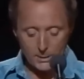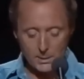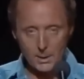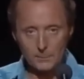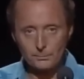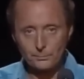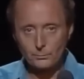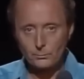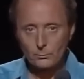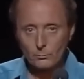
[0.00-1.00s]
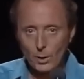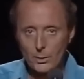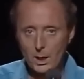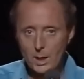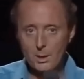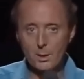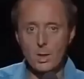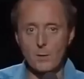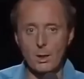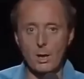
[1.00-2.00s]
And the geezer
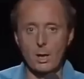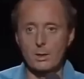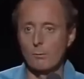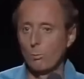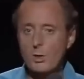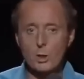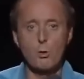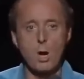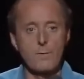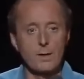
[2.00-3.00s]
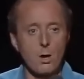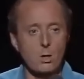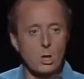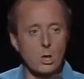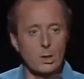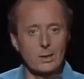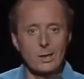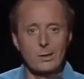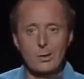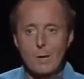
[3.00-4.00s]
that's got in the car, he said, when you drive in Hong Kong,
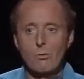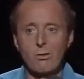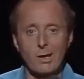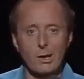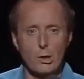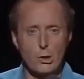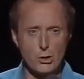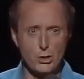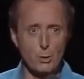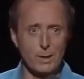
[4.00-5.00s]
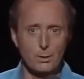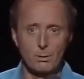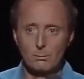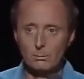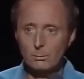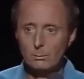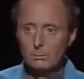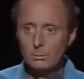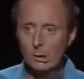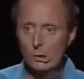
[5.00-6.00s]
he said, don't think, do it.
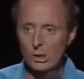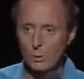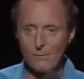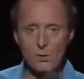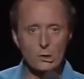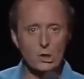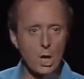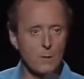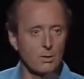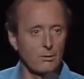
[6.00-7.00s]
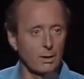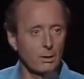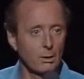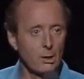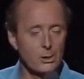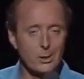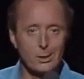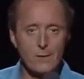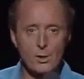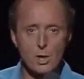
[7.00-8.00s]
He said, you haven't got time to think,
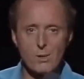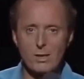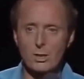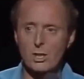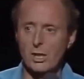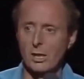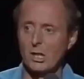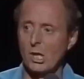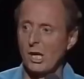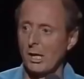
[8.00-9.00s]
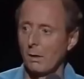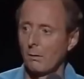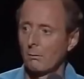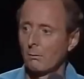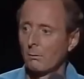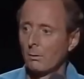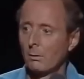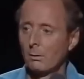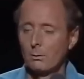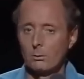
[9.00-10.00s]
you live on your instinct here.
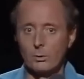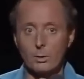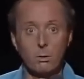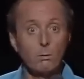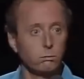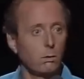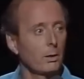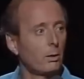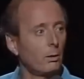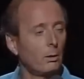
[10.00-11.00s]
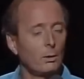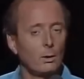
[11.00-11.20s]
So I said, oh, right.